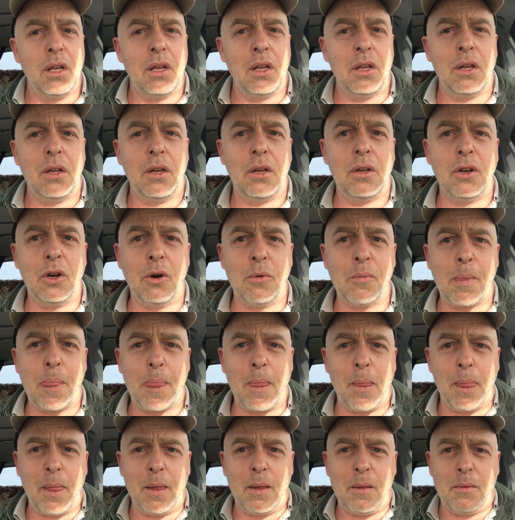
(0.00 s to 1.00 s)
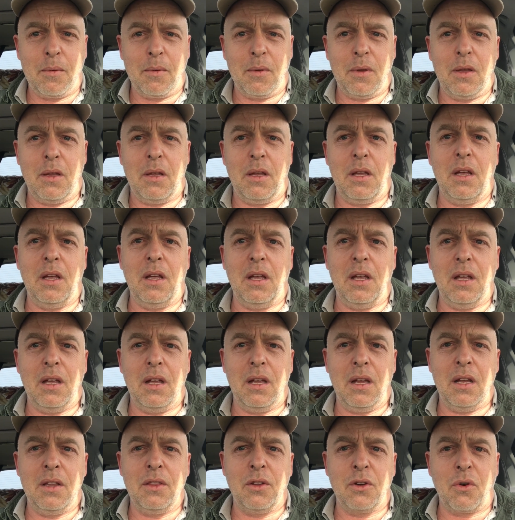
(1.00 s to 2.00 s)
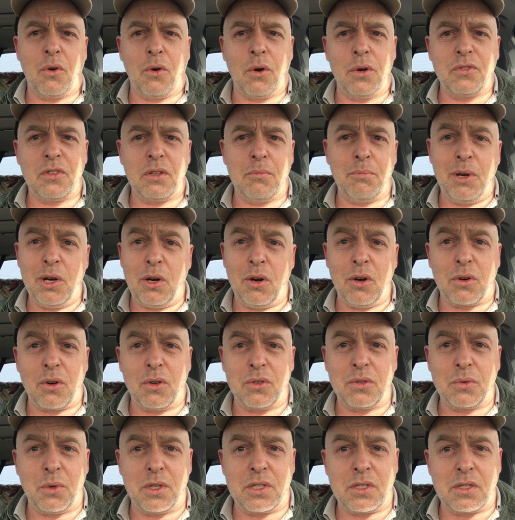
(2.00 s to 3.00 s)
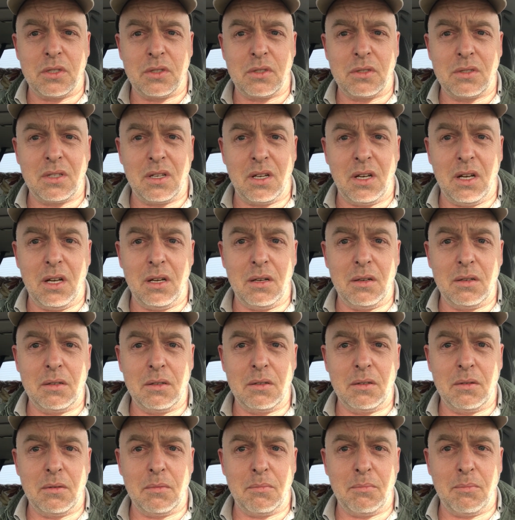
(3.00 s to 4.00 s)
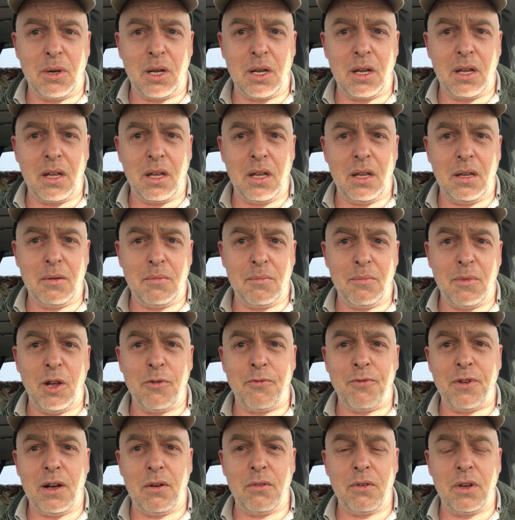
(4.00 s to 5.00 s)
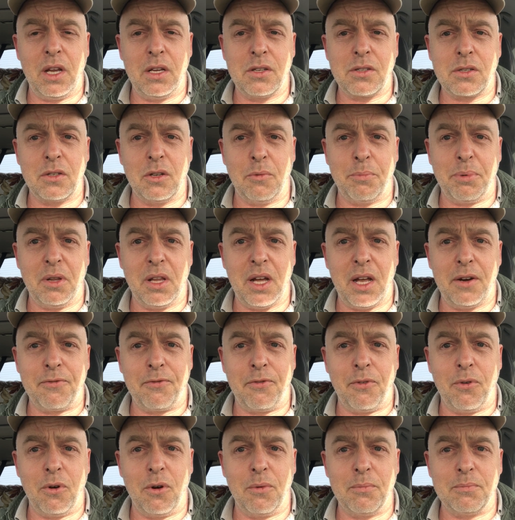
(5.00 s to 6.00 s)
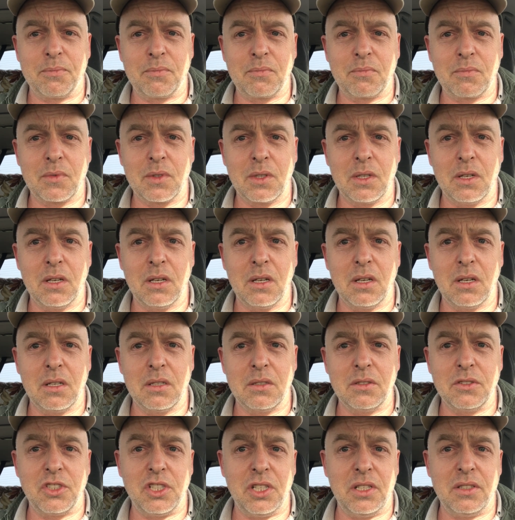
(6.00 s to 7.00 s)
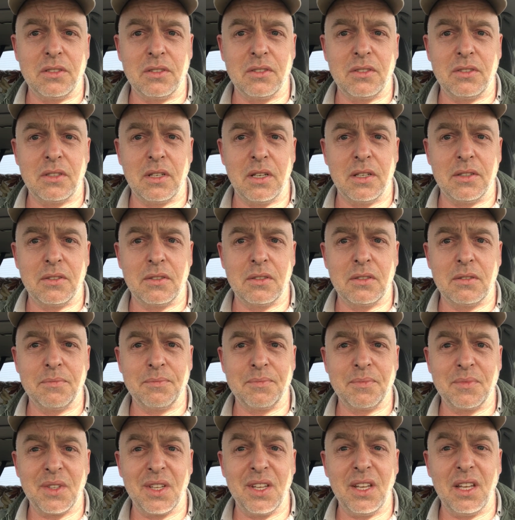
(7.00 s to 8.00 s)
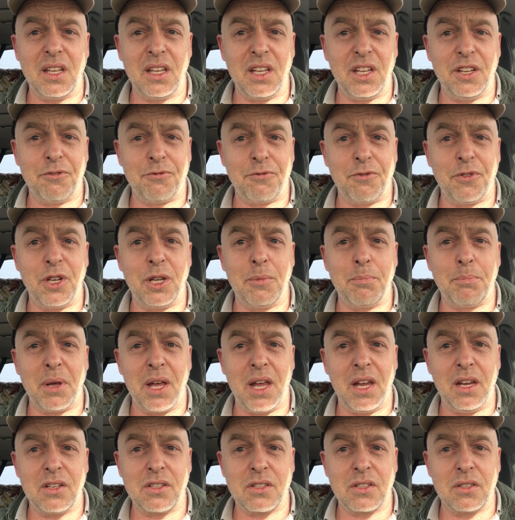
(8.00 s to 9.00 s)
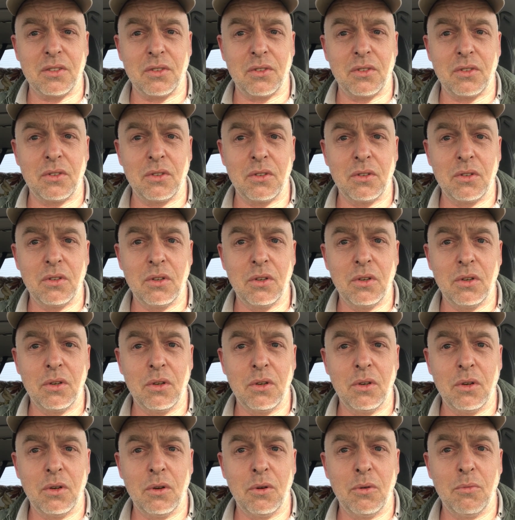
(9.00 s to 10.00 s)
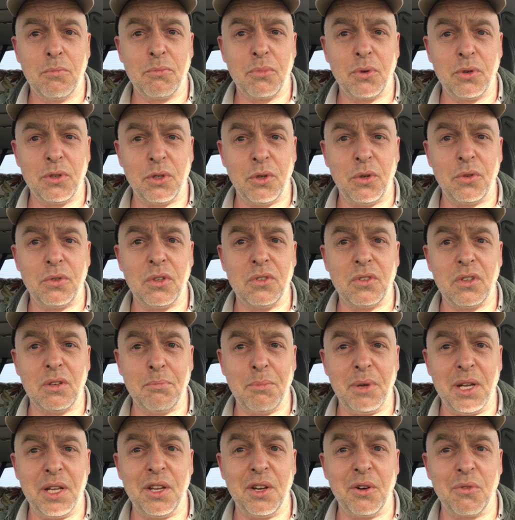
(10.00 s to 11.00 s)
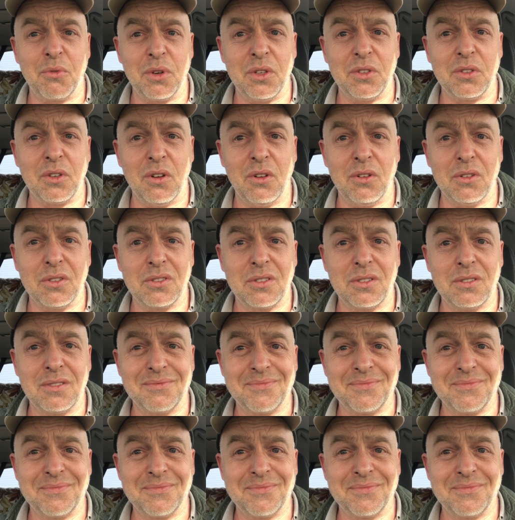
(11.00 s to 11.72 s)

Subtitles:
you know, in the Course in Miracles, which is my foundational platform, Jesus says, infinite patience produces immediate results.